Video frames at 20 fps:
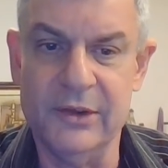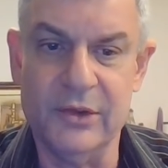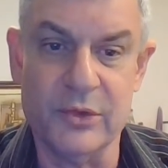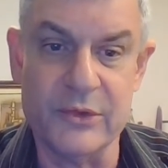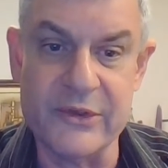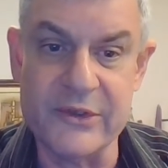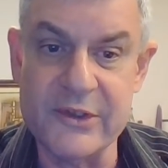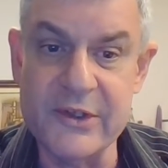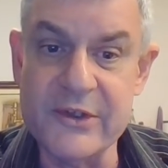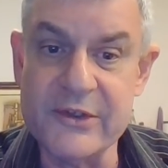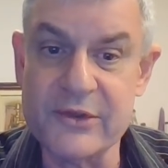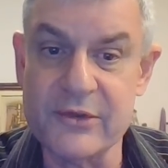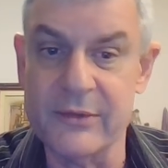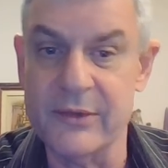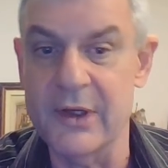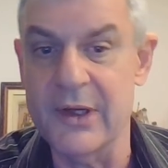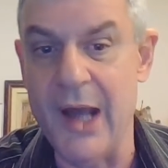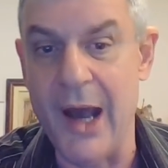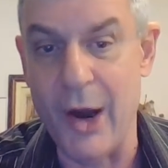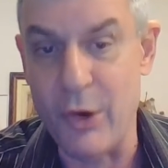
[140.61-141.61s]
It consists
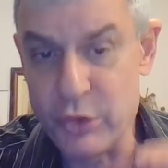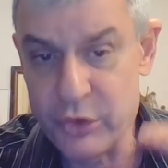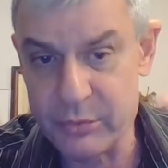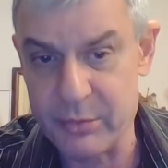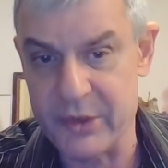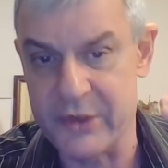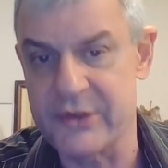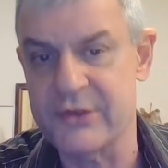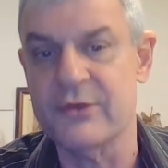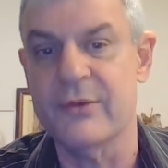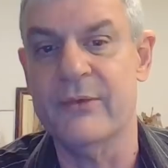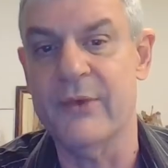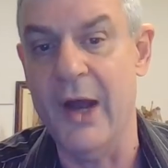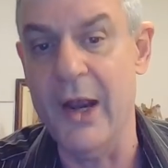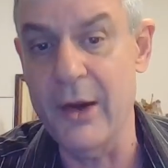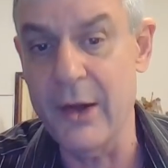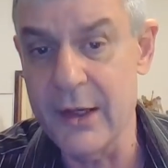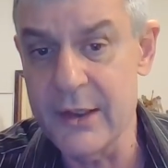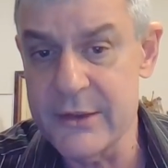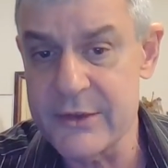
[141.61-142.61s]
of an outburst of
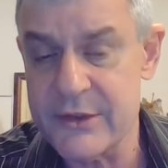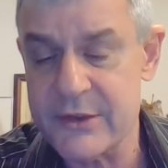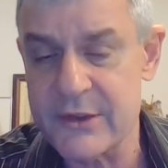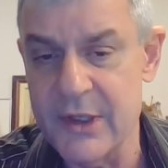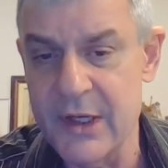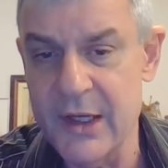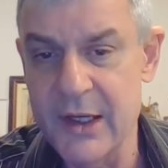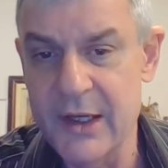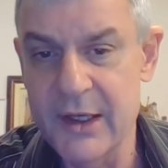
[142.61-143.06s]
violence